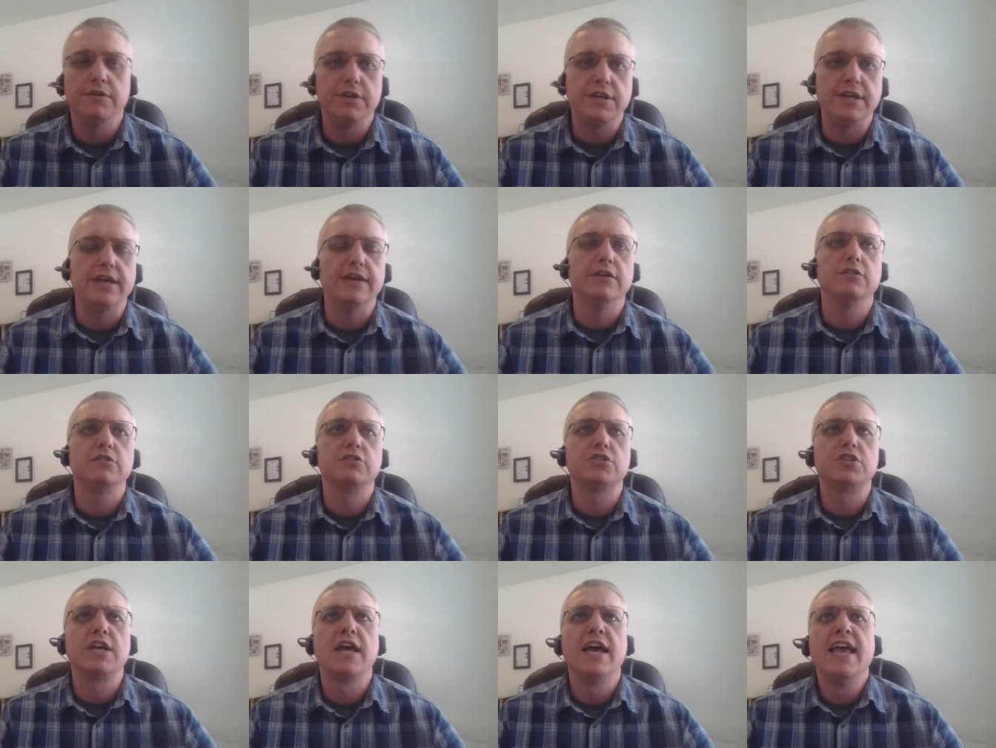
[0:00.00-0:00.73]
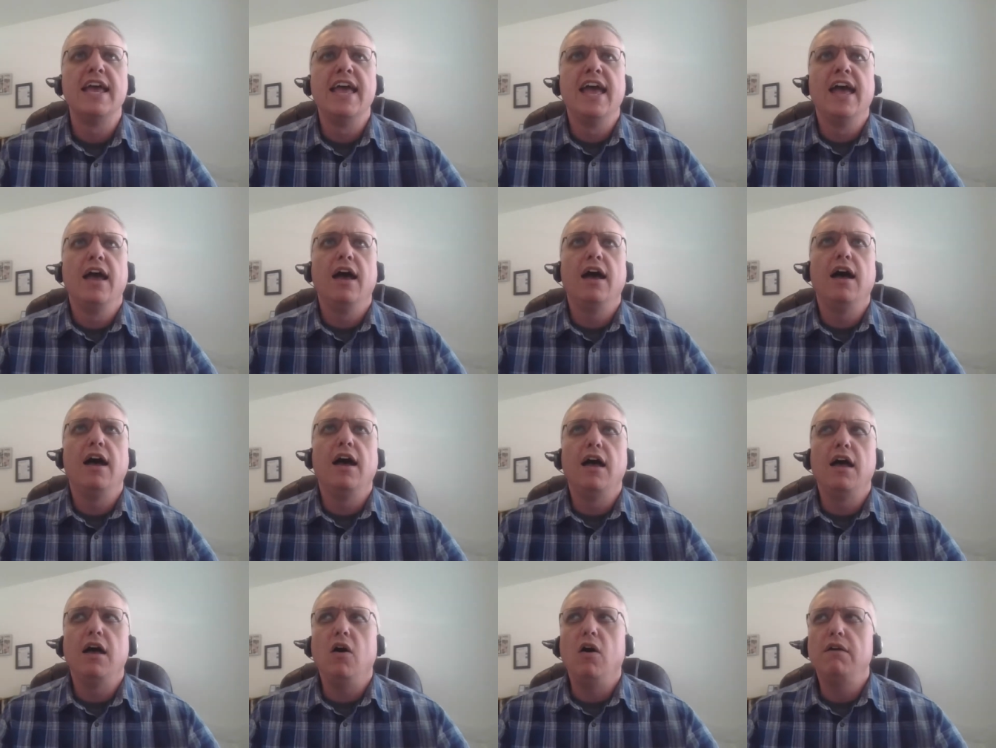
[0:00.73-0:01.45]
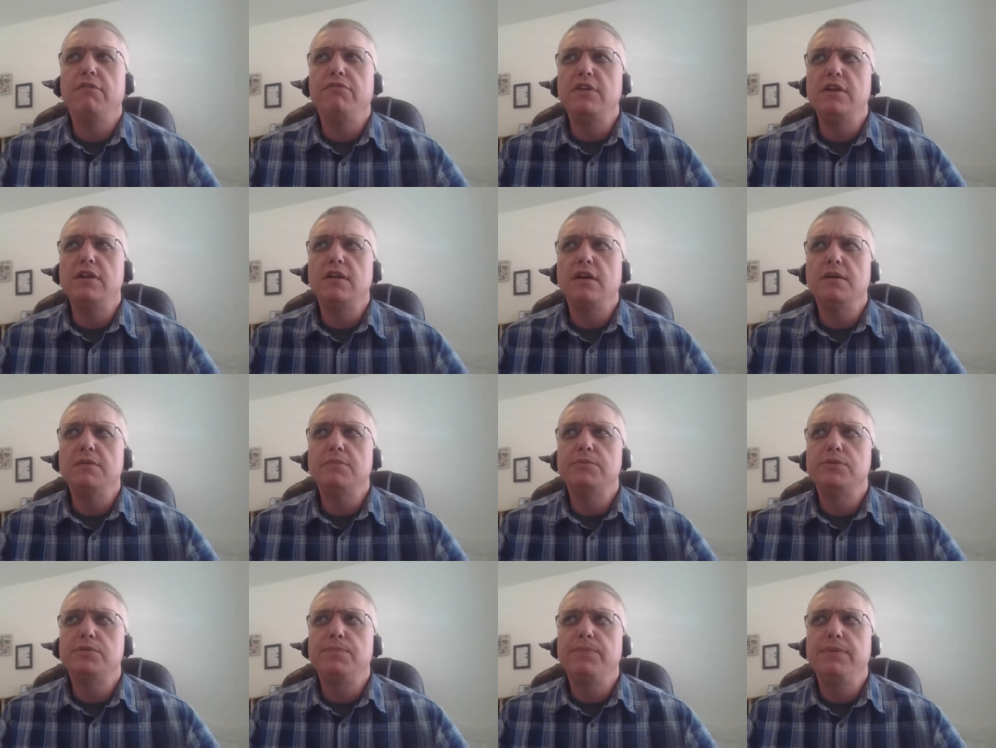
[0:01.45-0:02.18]
years. Uh,
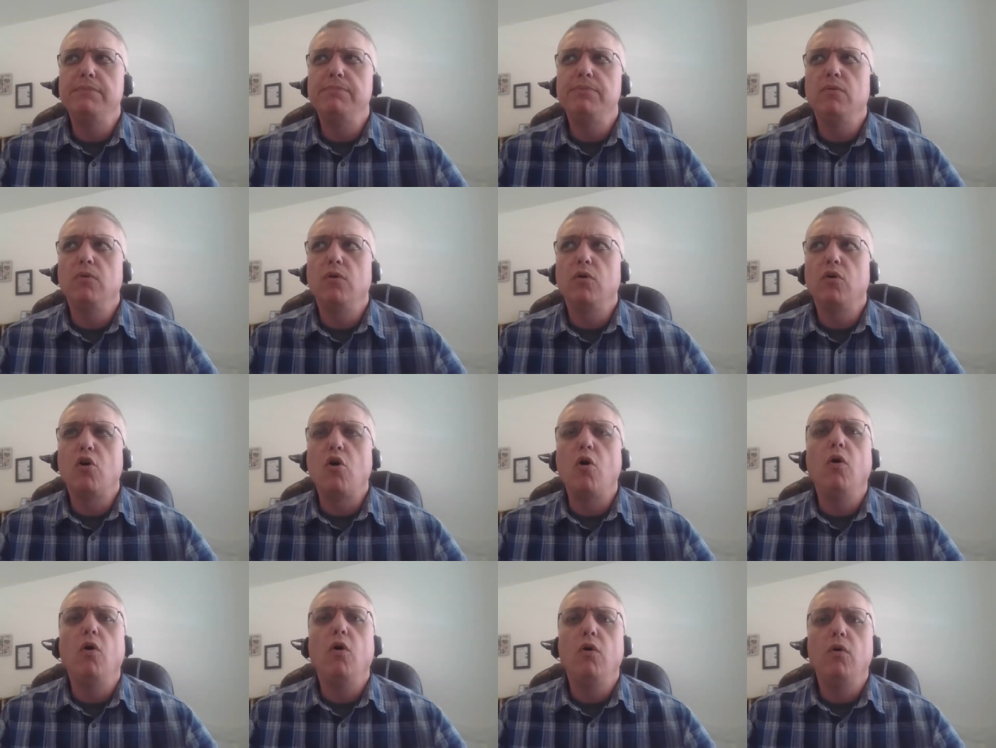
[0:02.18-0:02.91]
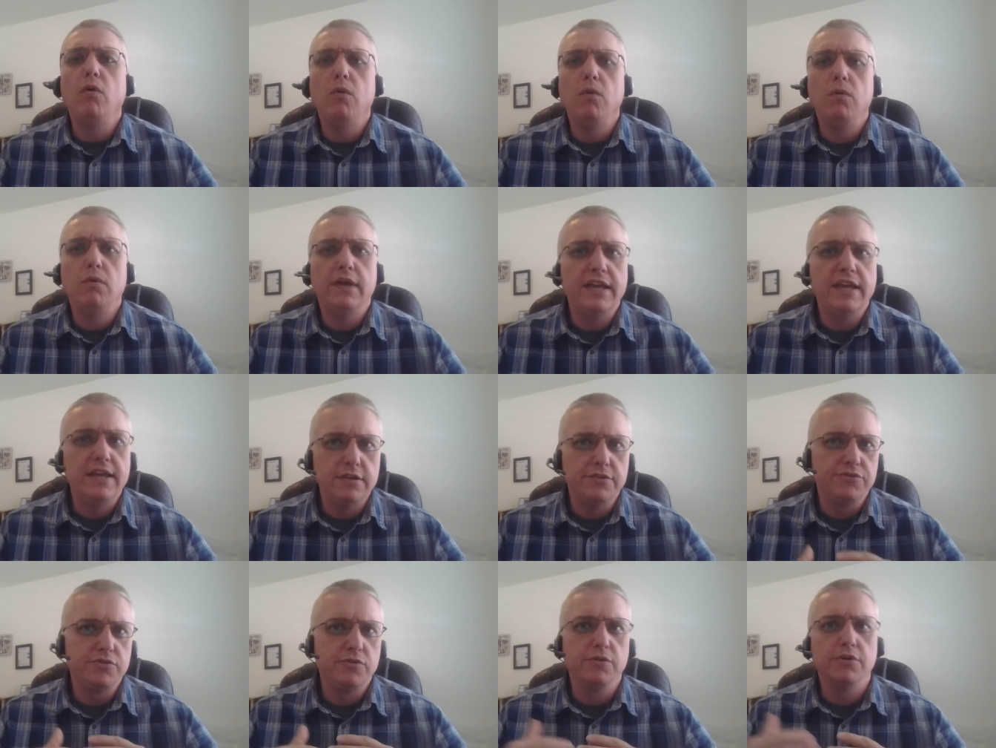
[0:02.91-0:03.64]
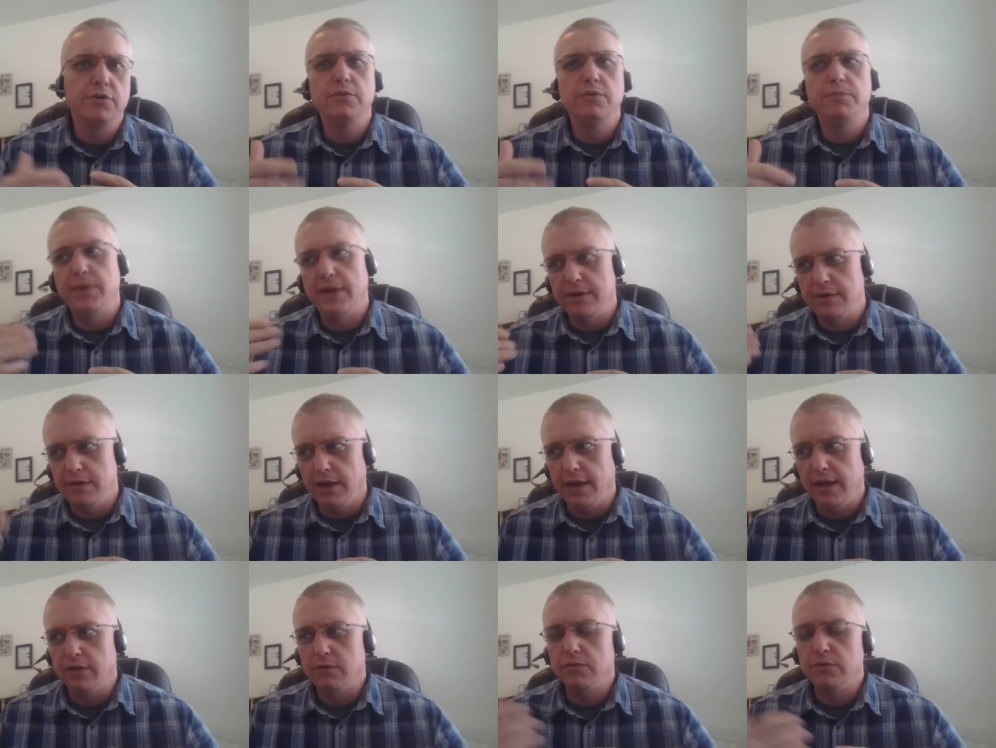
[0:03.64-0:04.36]
oftentimes, people call his group and
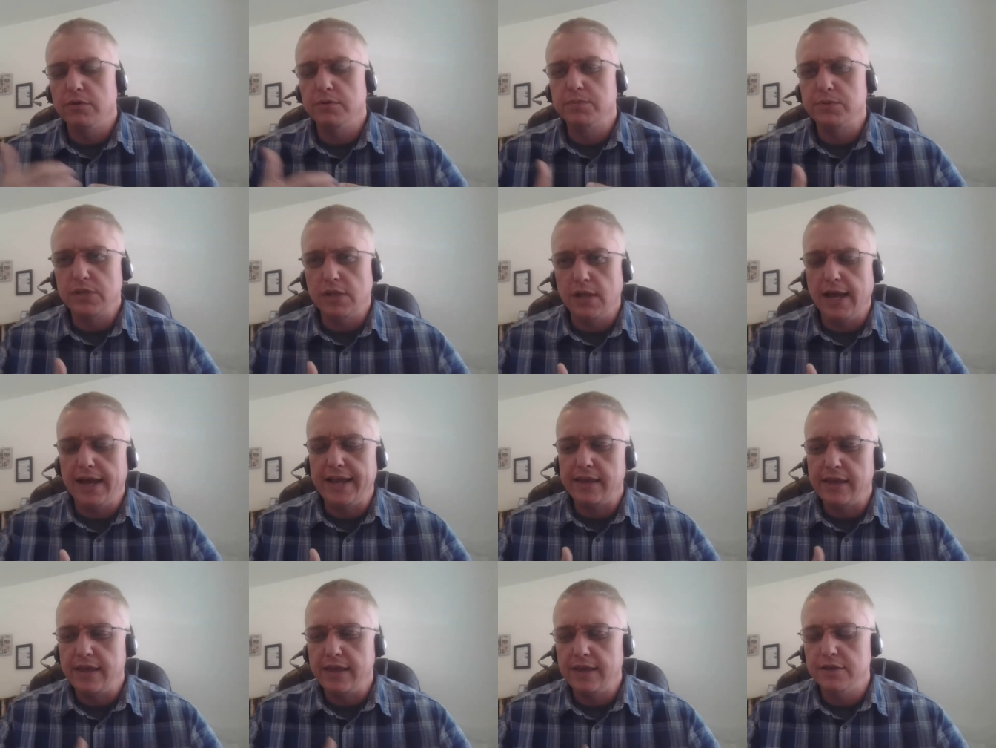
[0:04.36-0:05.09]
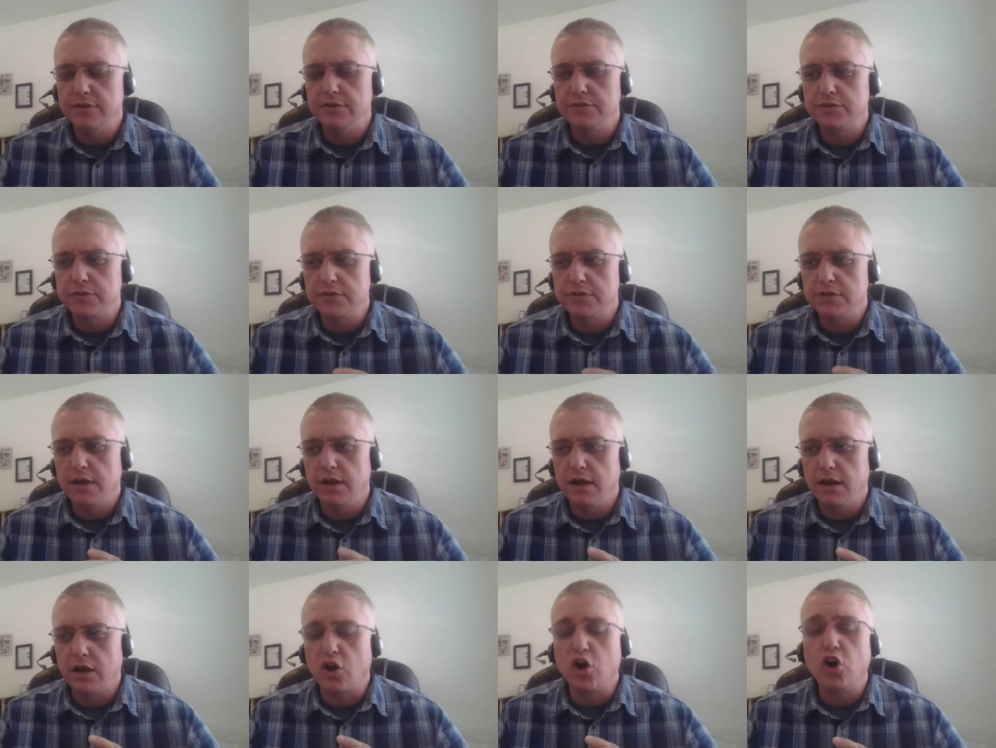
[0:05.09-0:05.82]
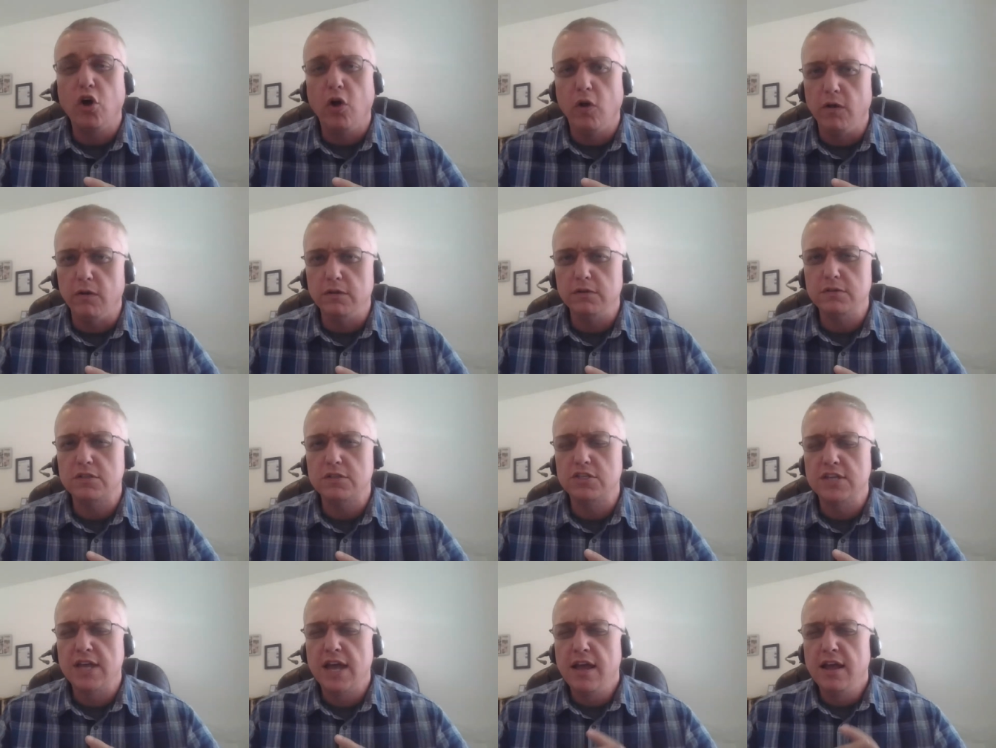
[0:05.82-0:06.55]
and groups like his
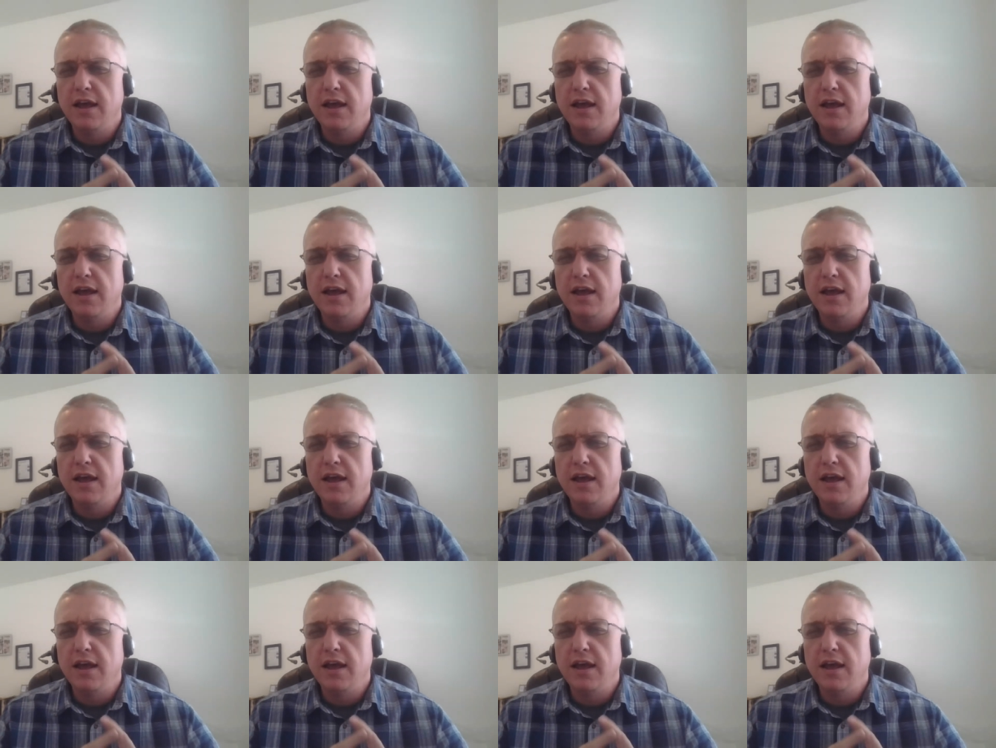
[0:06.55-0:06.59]
cults.